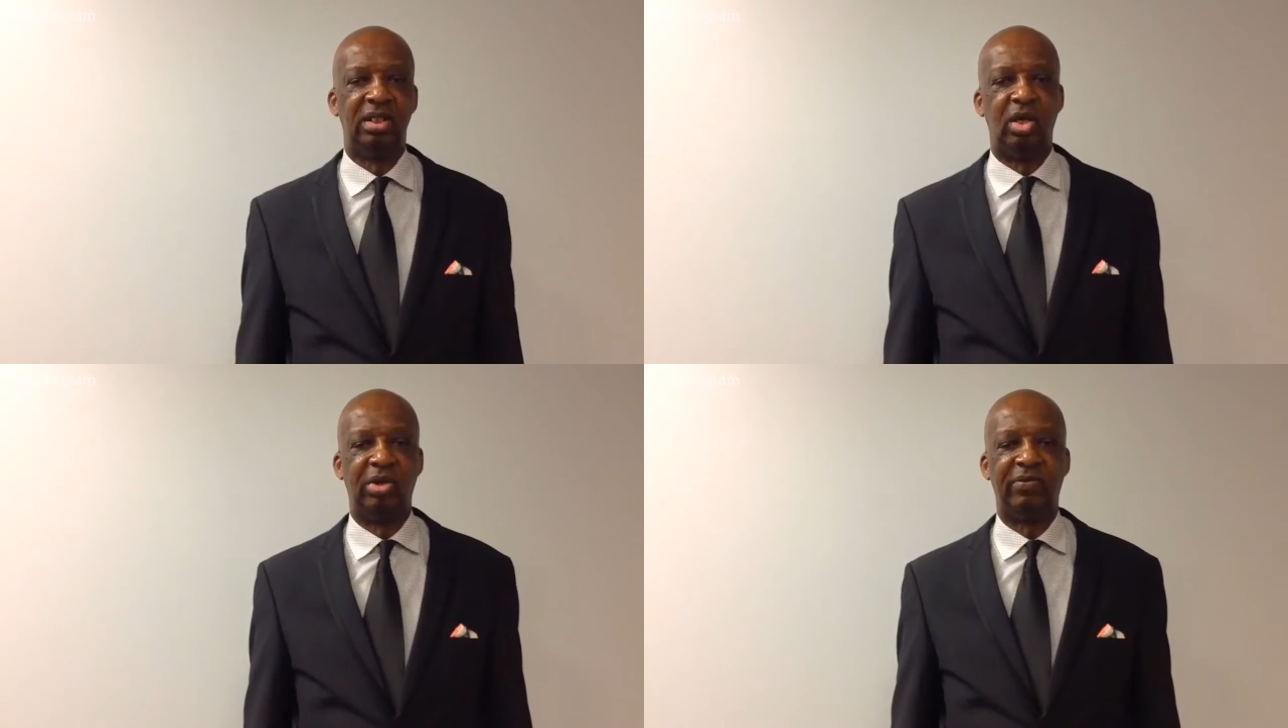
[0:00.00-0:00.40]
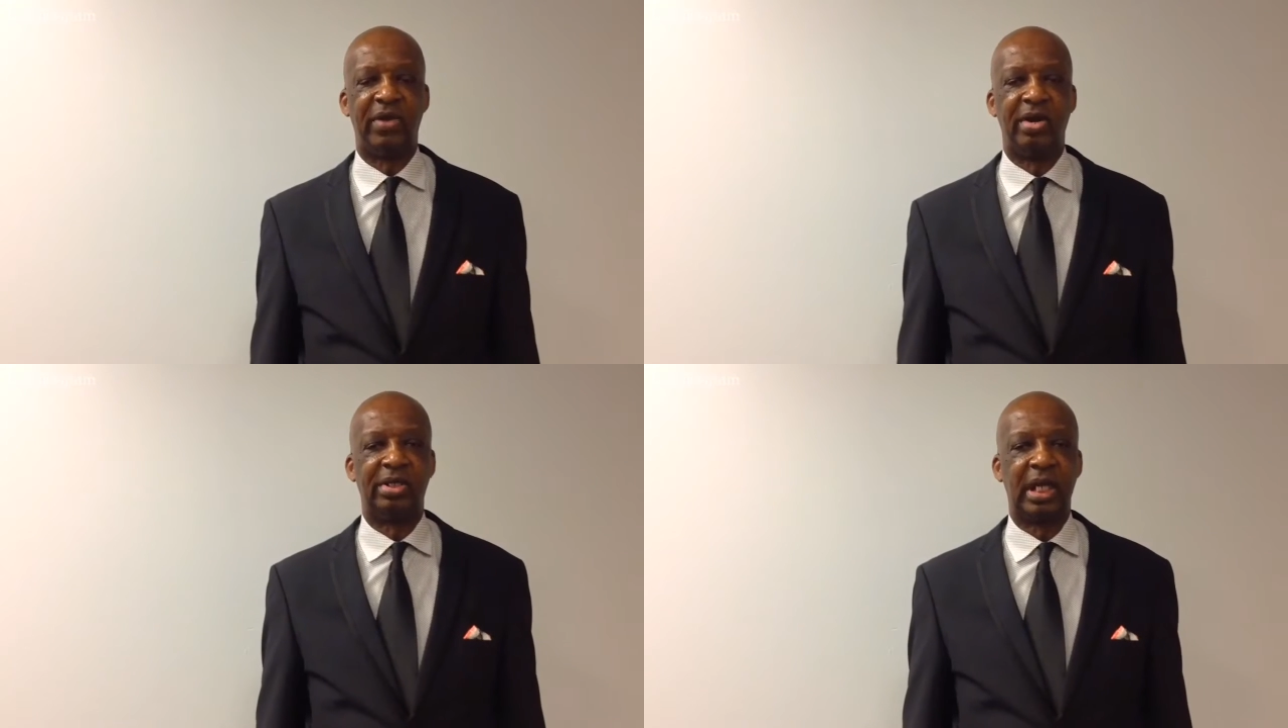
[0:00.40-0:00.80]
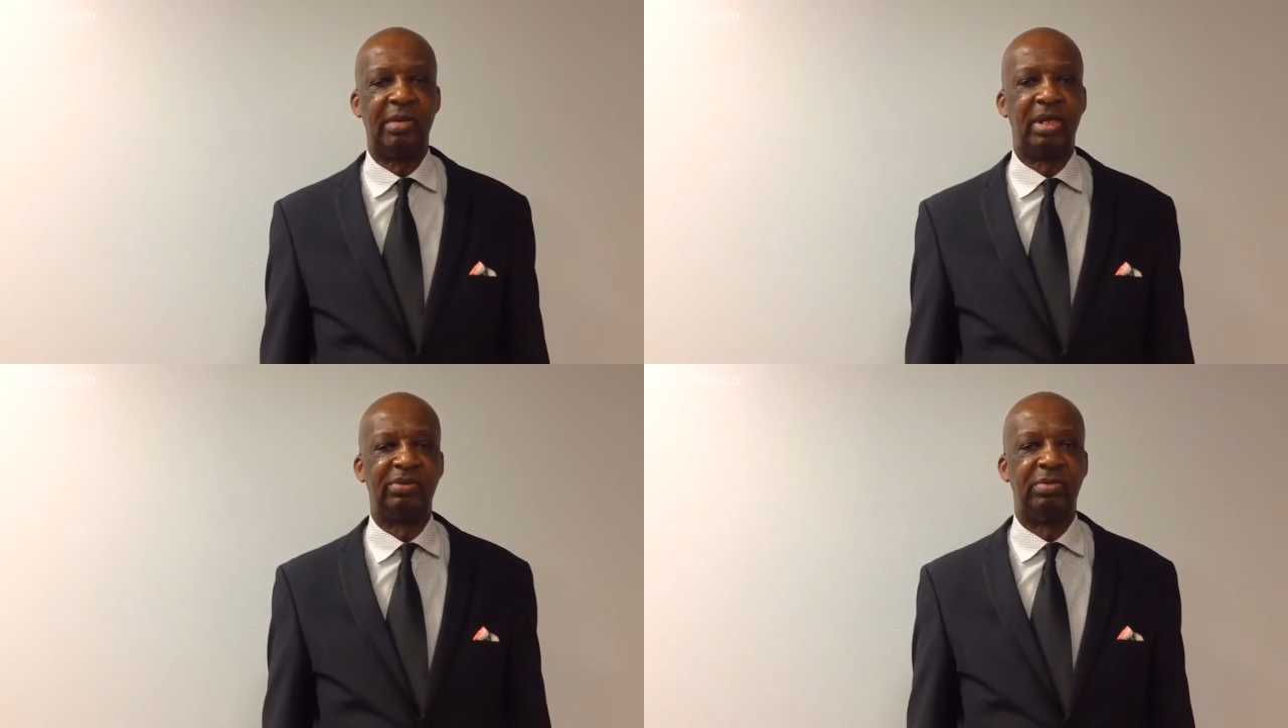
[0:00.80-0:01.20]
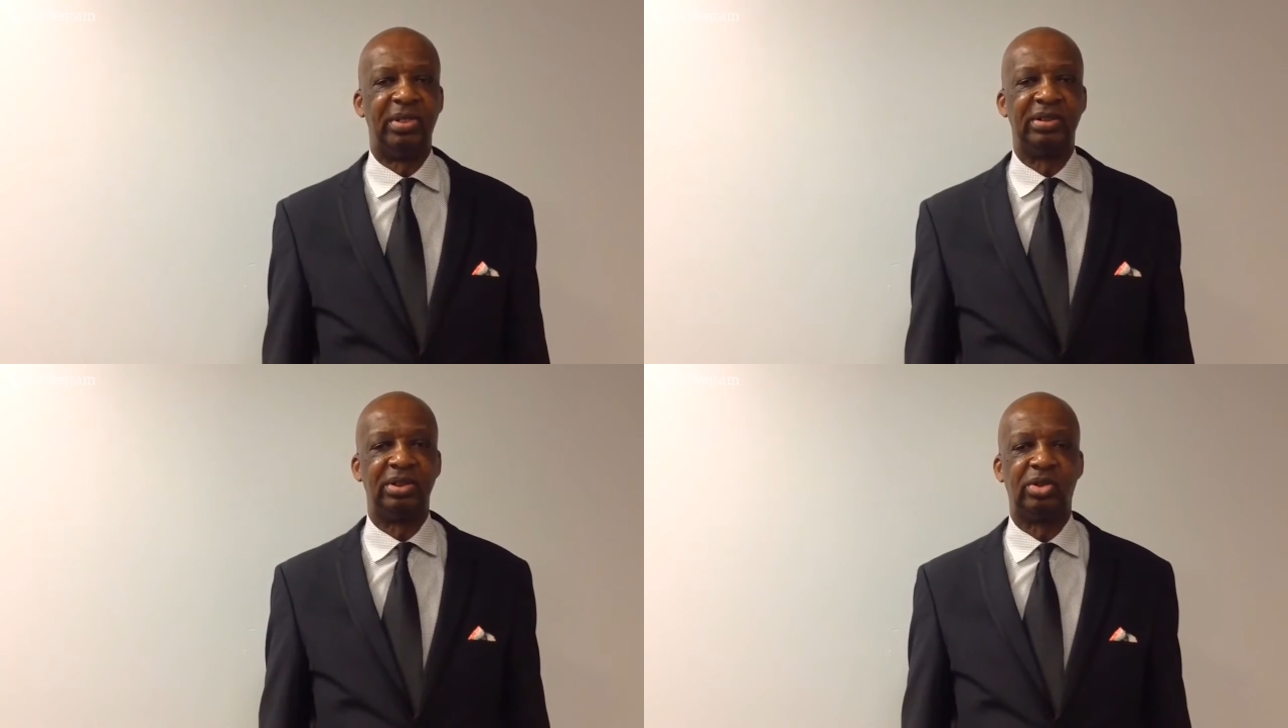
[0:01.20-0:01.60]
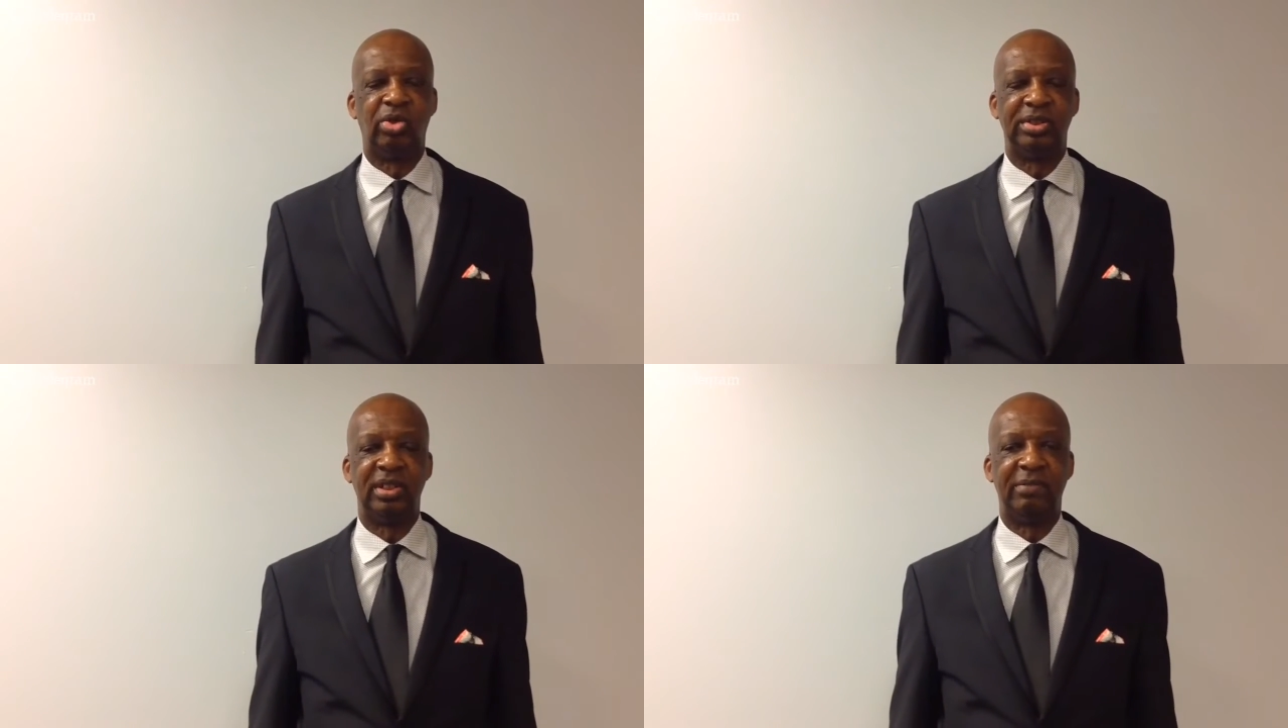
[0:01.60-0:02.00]
Yogi Ferrell came off the bench to
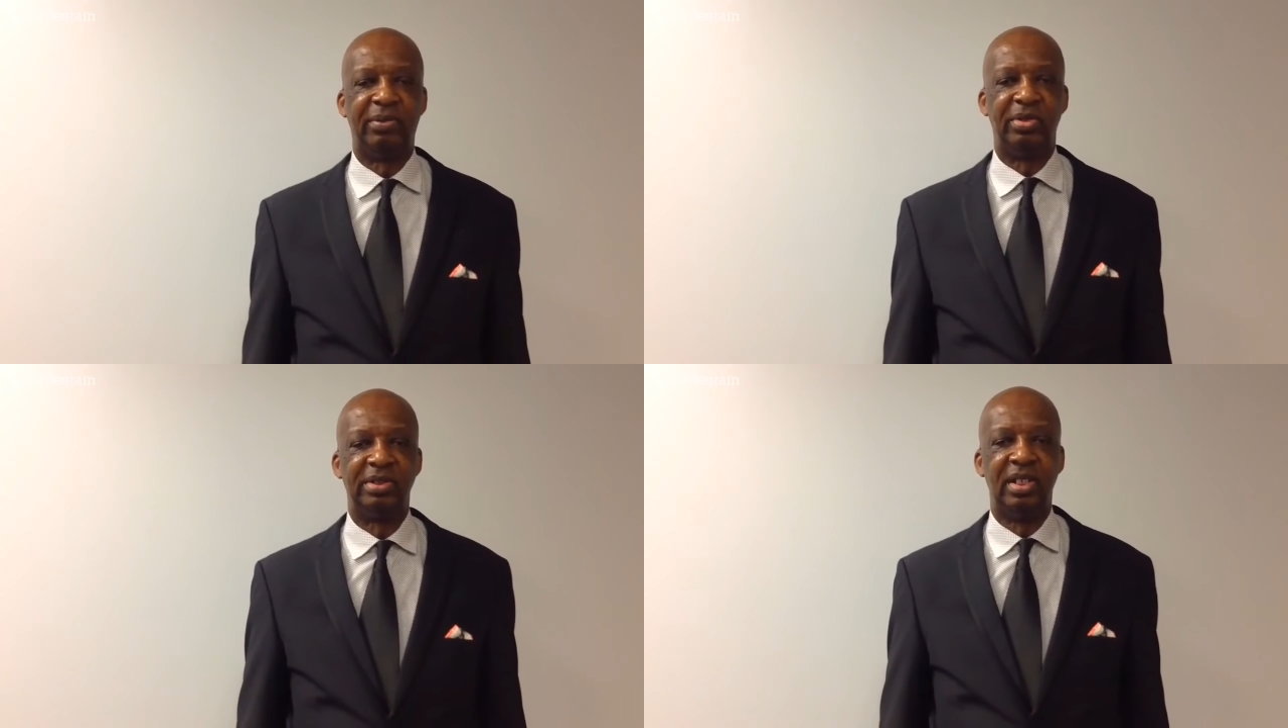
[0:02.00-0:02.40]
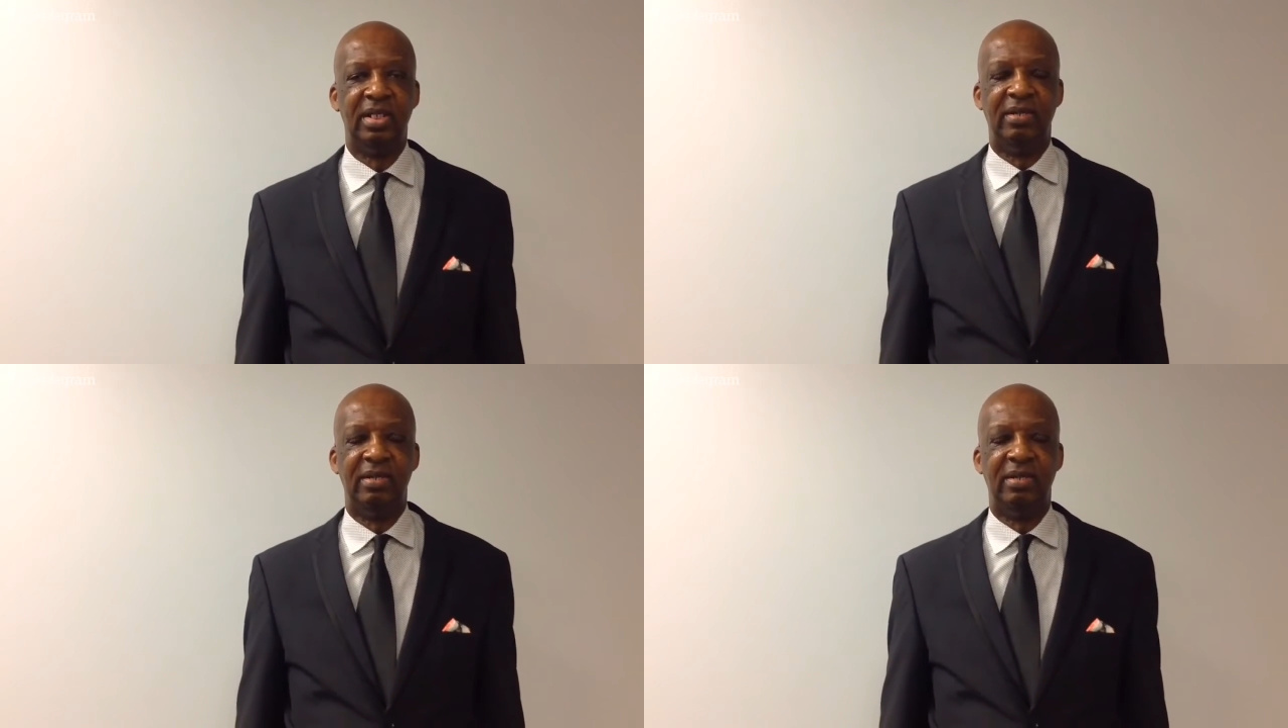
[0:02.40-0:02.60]
score 10 points.